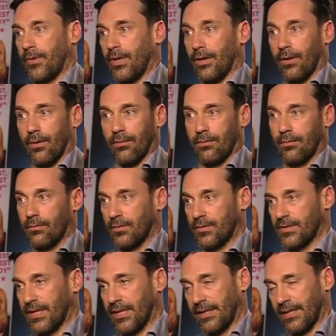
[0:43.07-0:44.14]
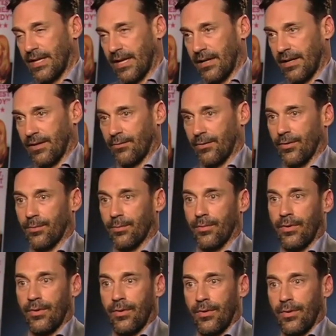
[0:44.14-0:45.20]
You know, sitting in the editing room,
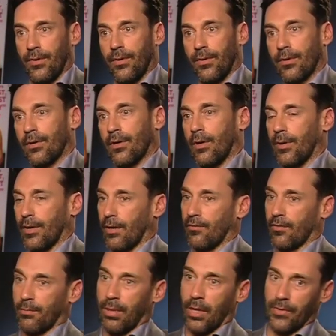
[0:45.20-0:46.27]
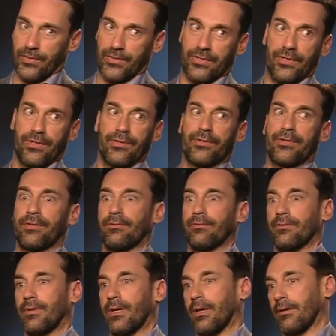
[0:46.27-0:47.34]
going over posters and